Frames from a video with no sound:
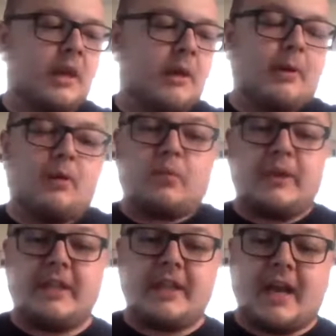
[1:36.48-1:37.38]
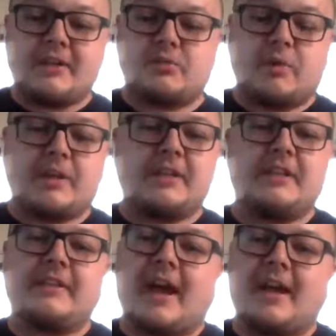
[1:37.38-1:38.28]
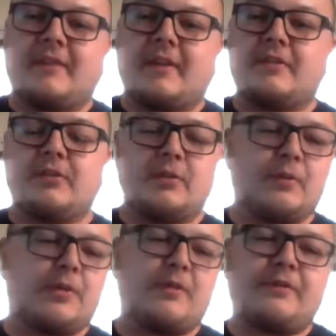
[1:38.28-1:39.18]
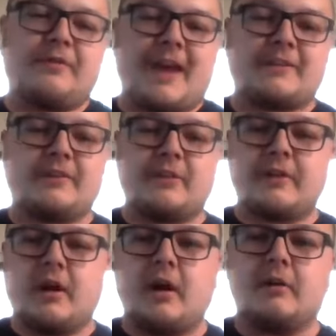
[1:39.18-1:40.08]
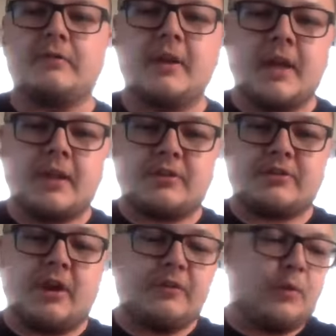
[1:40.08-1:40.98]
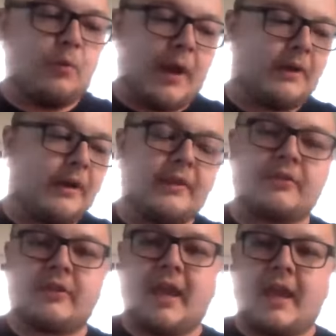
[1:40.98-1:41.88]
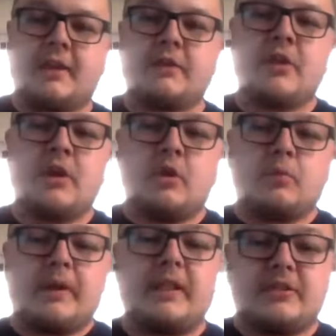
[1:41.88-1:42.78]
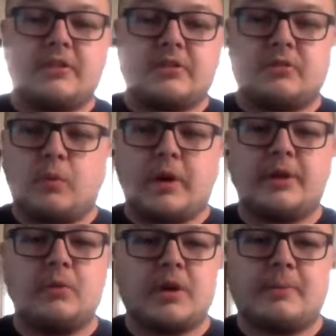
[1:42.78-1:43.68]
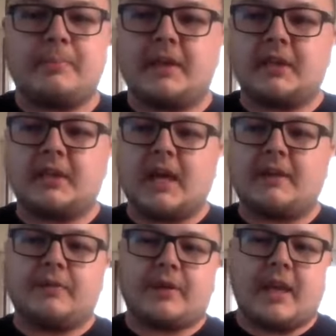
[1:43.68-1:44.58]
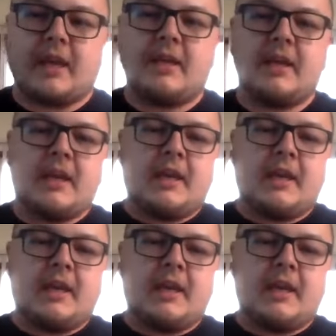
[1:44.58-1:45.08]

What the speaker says: But really, I just wanted to dive into the factor of self-awareness and really just where you want to be in life, okay?